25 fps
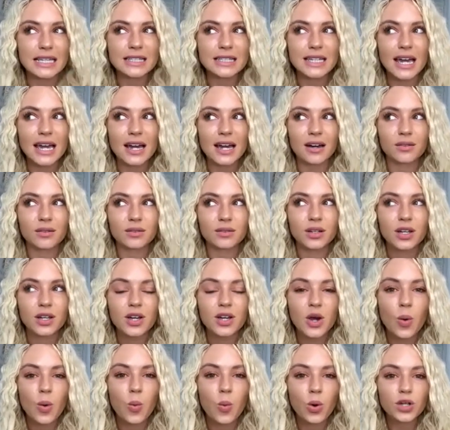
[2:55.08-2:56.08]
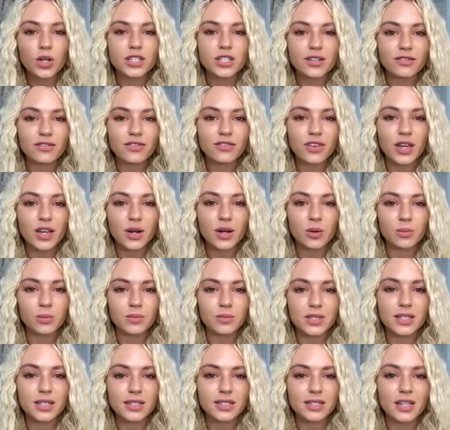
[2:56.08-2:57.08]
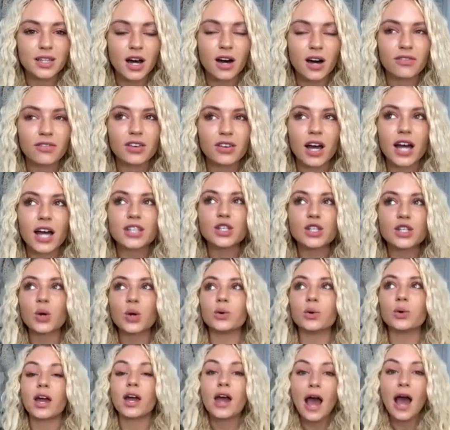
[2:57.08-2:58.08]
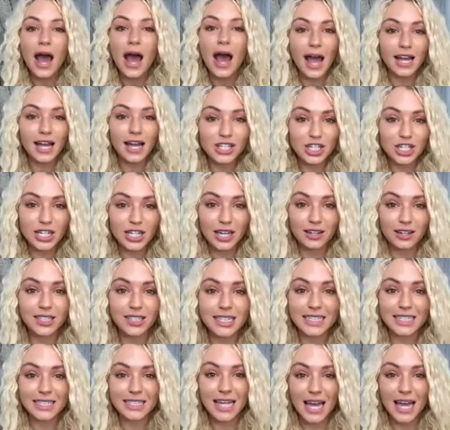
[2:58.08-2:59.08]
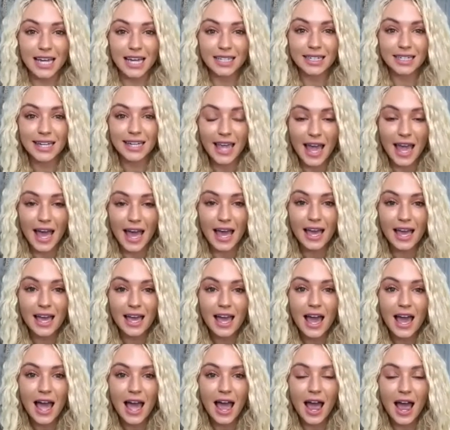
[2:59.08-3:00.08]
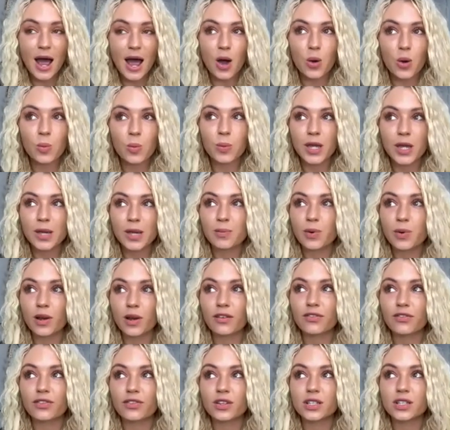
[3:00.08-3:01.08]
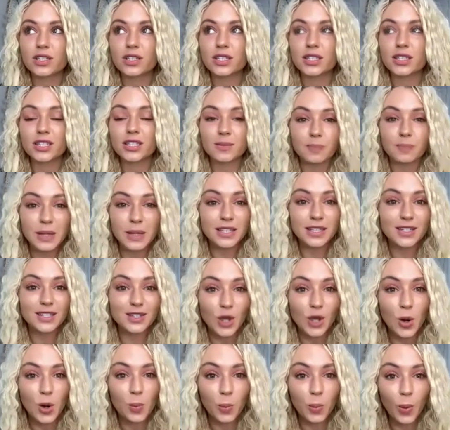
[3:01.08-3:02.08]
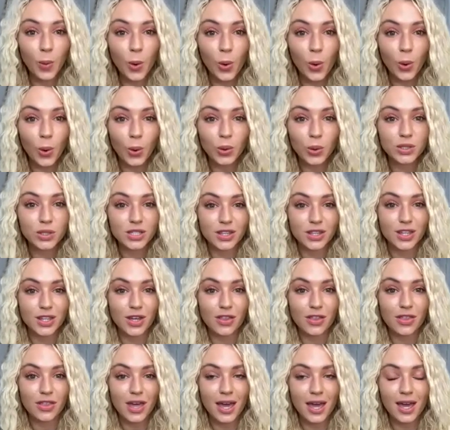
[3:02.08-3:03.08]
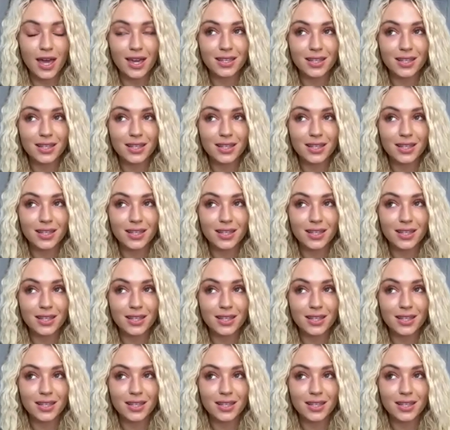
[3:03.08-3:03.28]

down watching films and stuff. Like I don't actually understand yet how people have been so bored that they're